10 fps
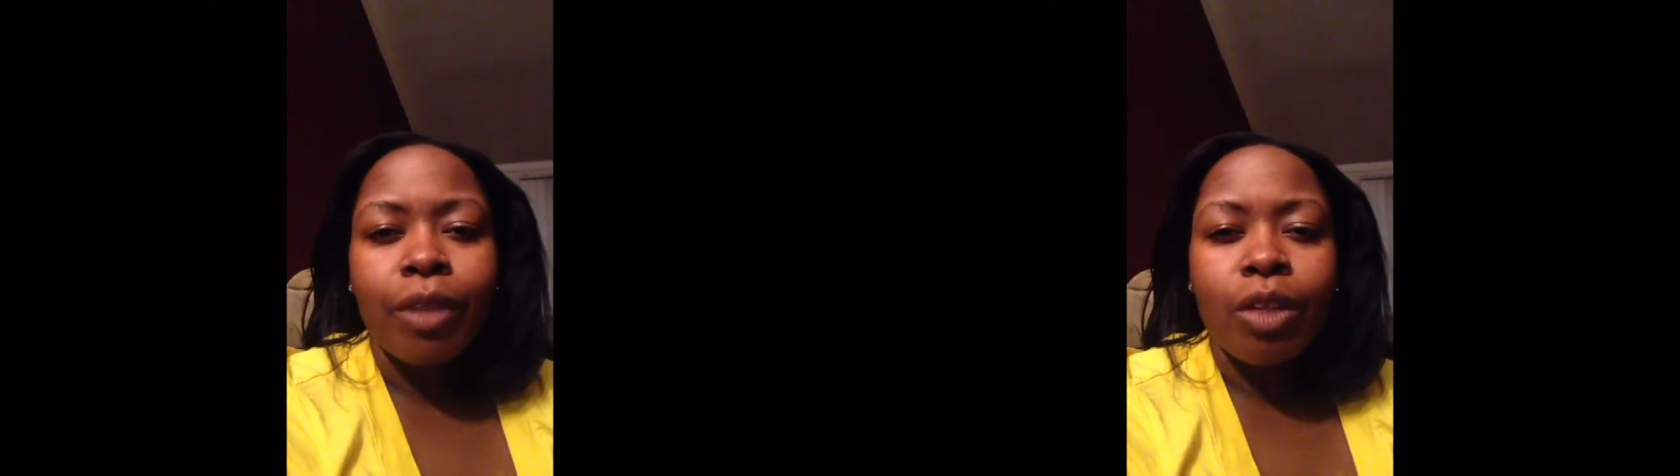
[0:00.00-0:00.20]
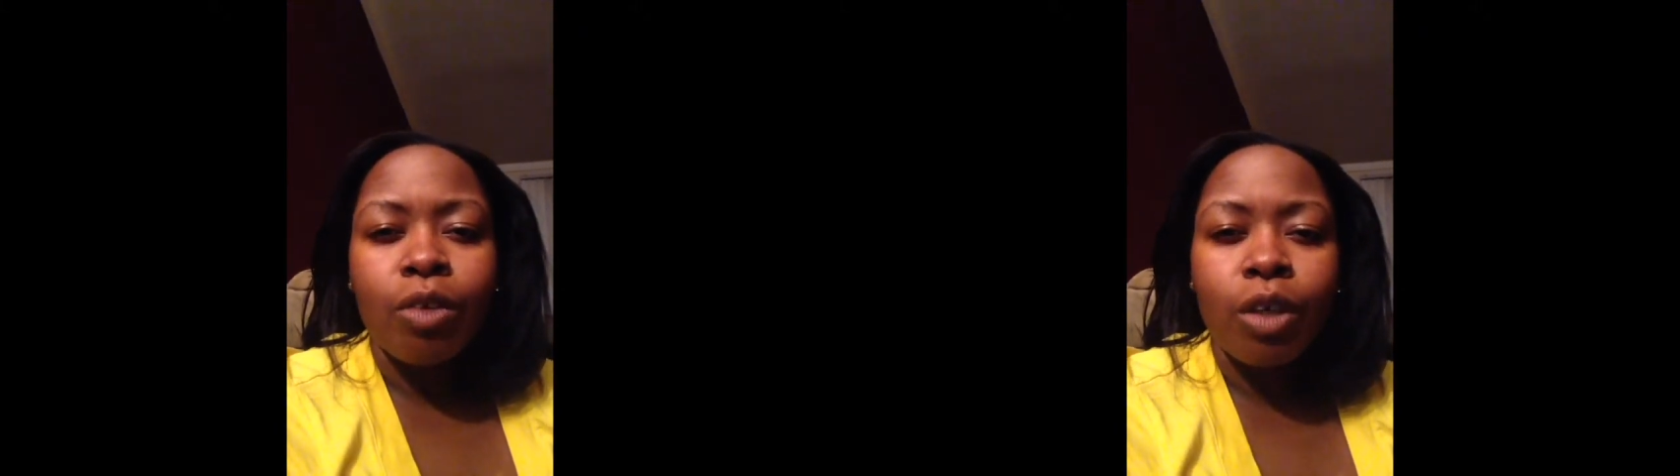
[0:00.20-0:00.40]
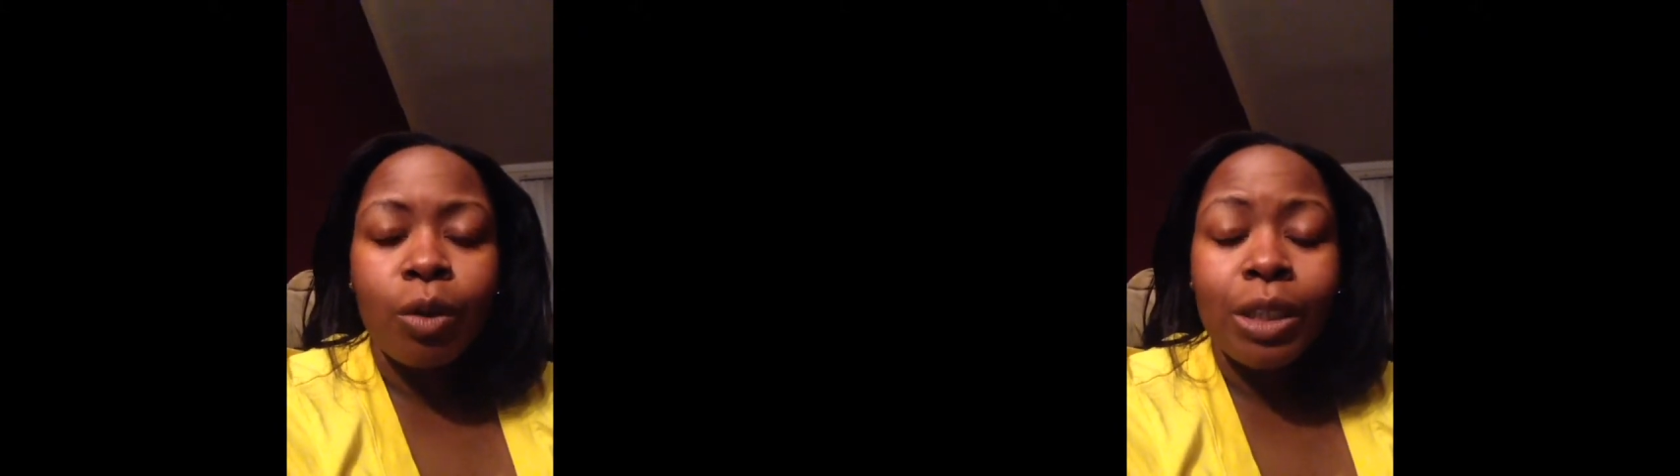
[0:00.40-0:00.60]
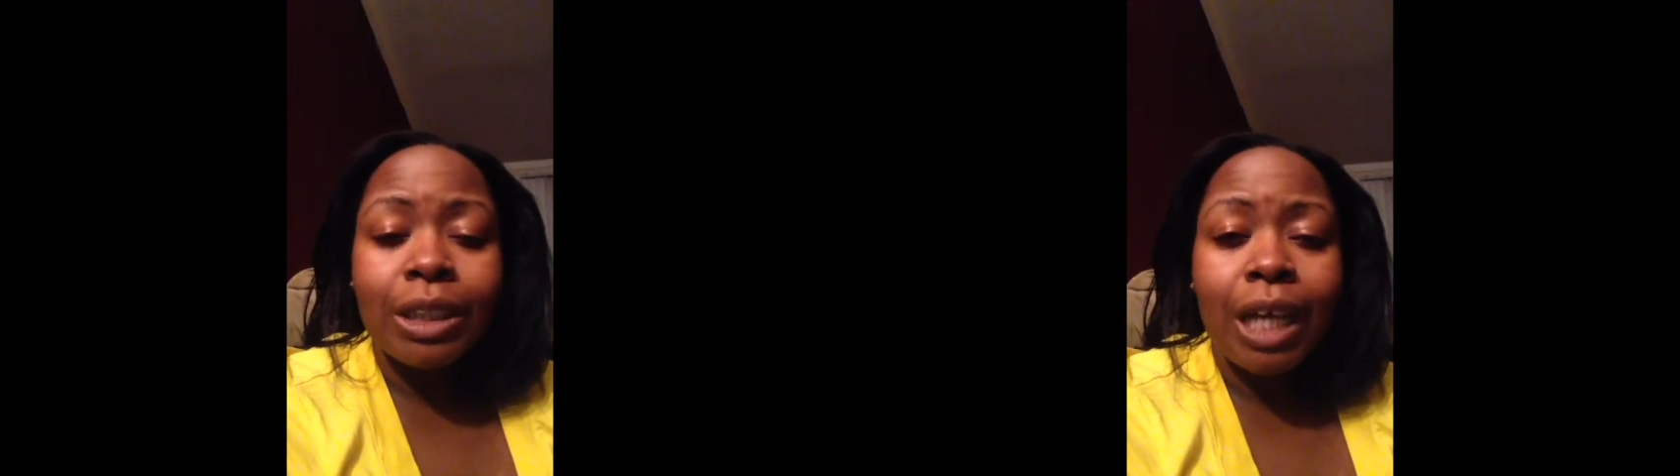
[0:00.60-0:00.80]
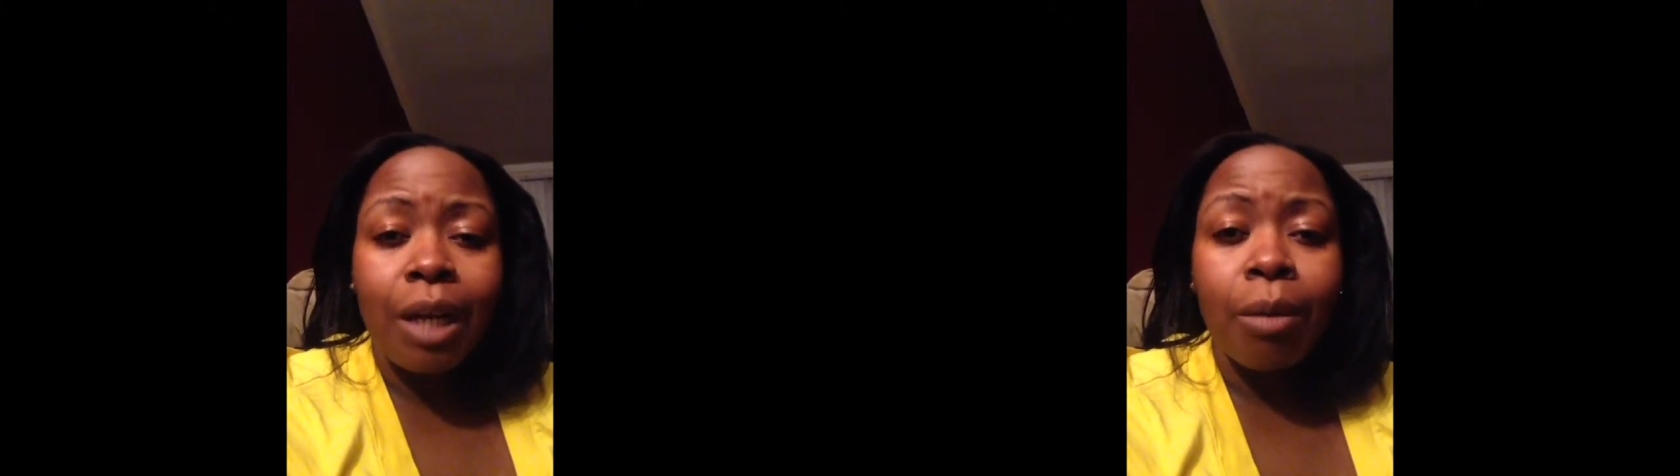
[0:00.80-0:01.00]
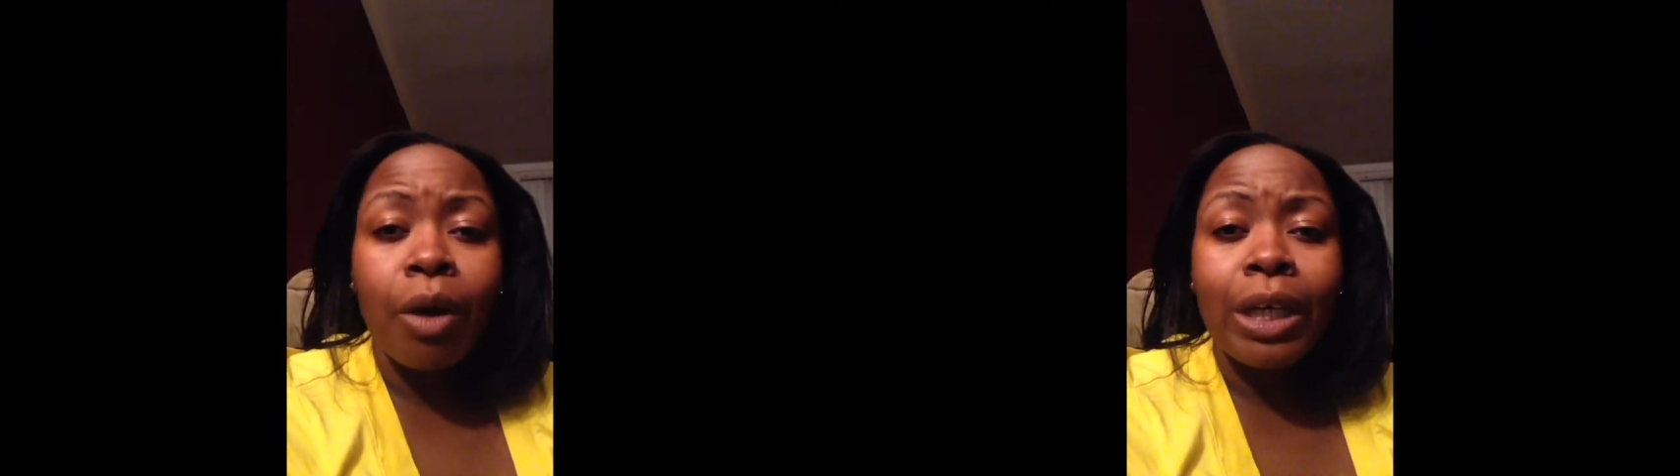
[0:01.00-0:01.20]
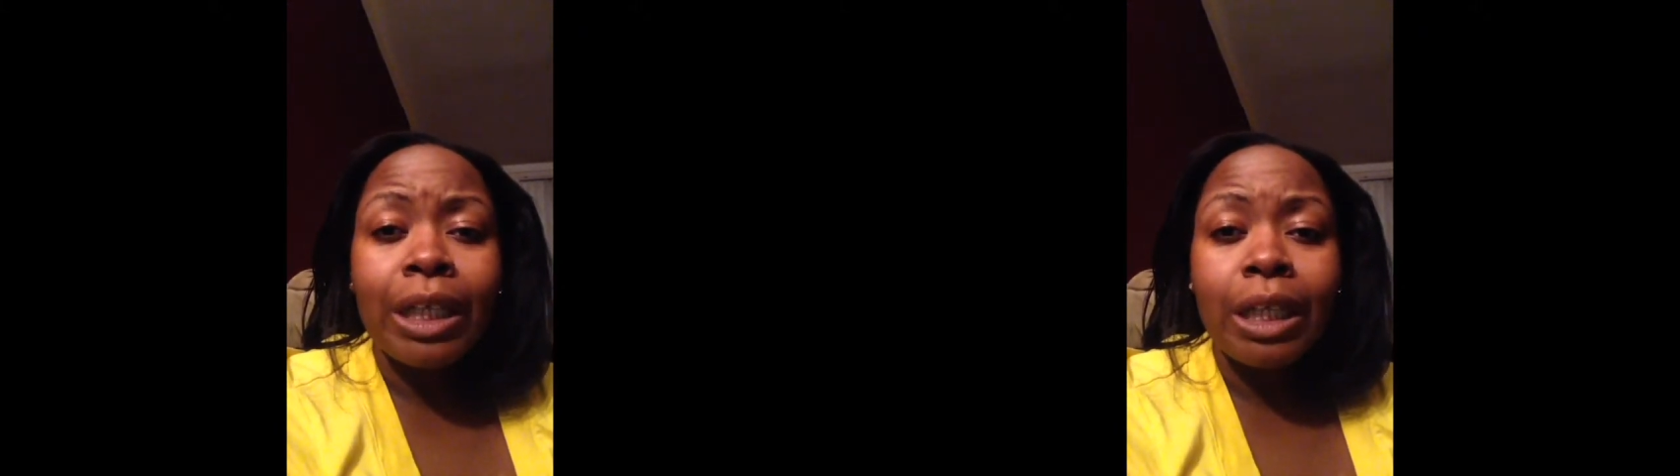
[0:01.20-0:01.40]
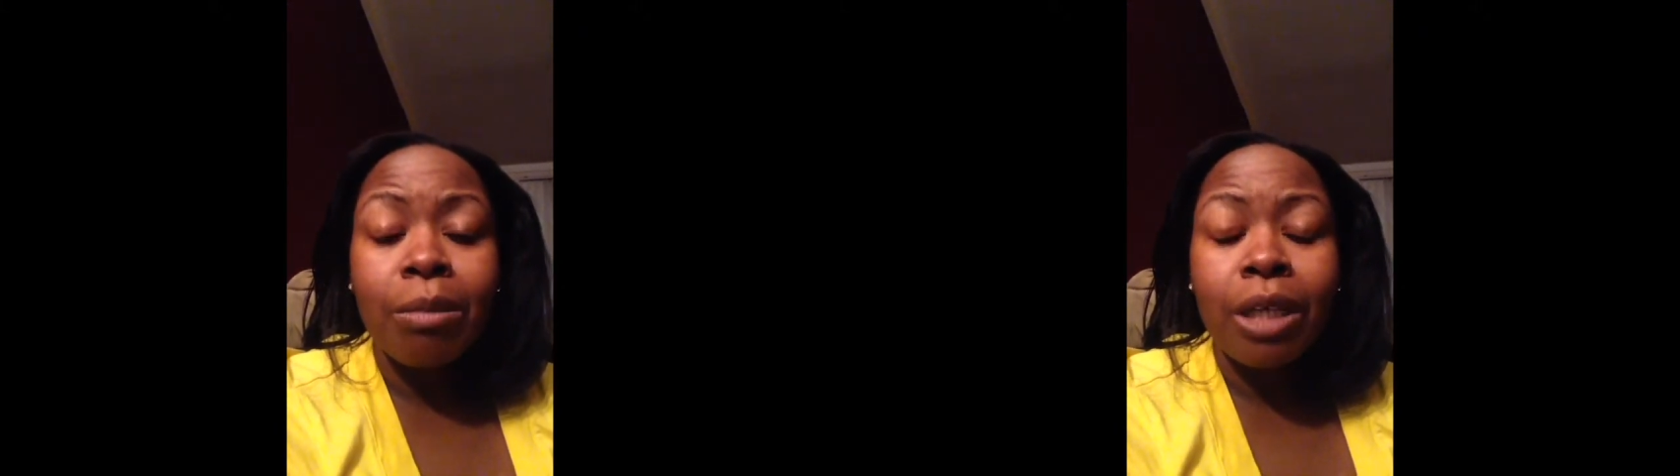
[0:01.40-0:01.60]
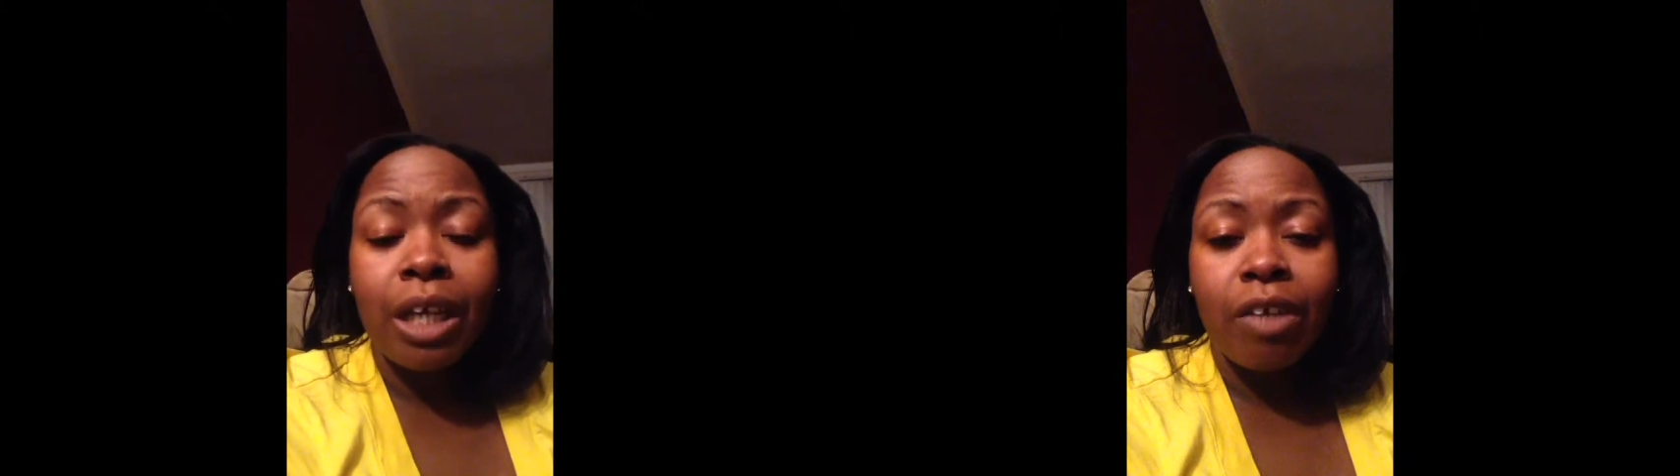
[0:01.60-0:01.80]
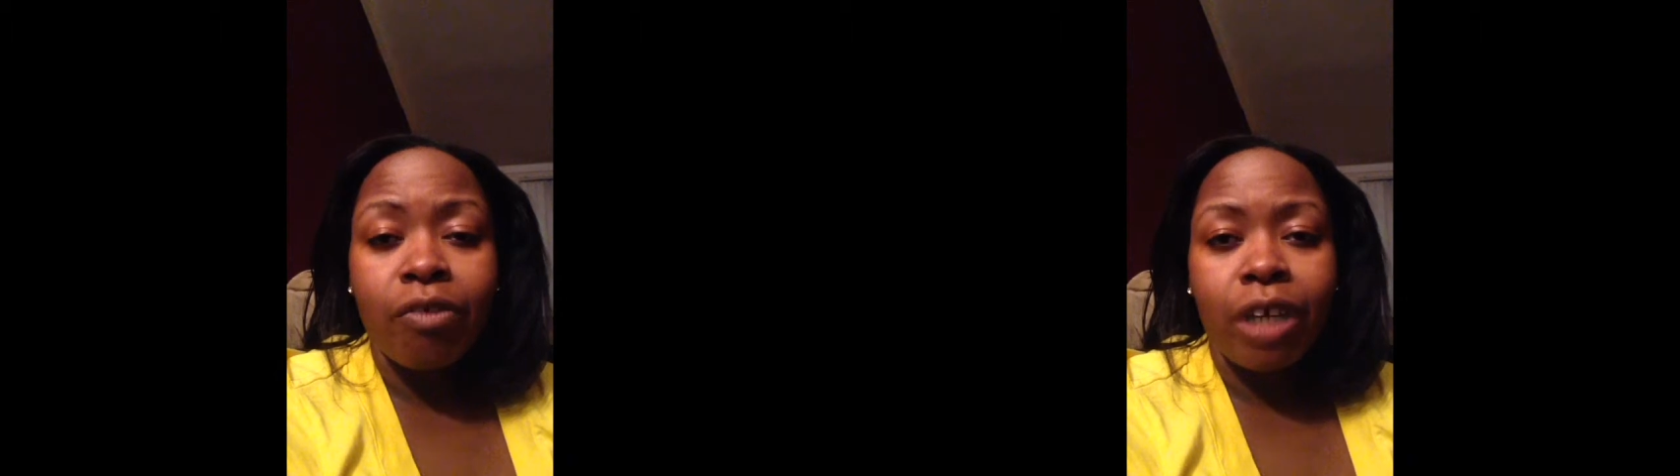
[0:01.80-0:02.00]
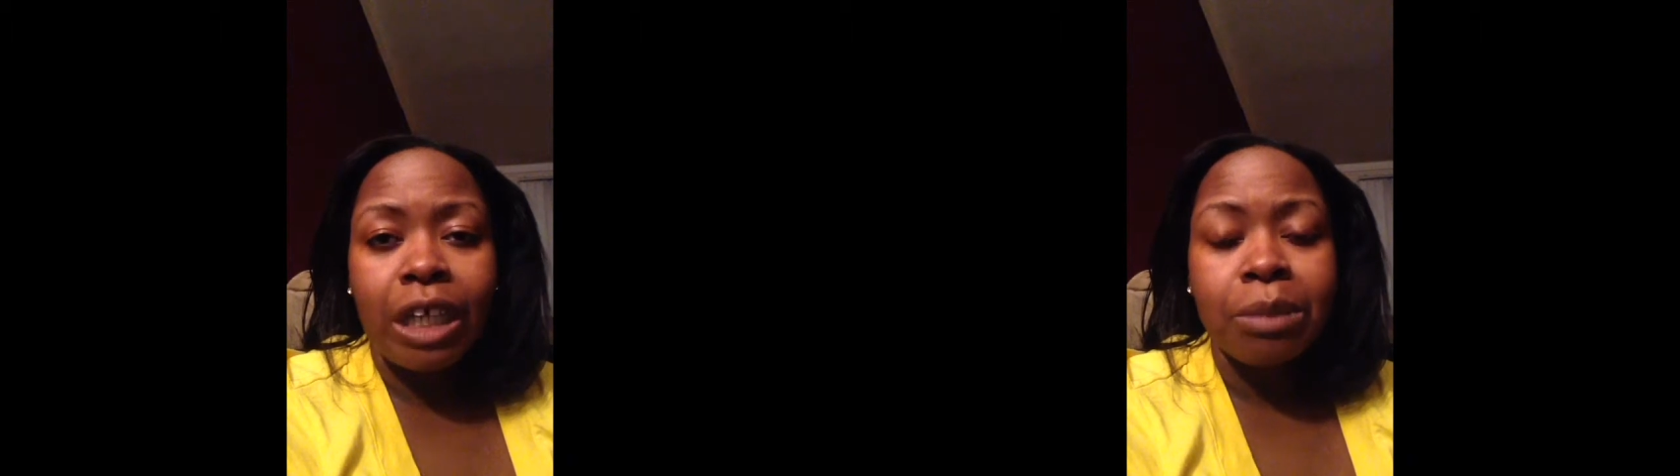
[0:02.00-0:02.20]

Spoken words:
it's not about eliminating rice,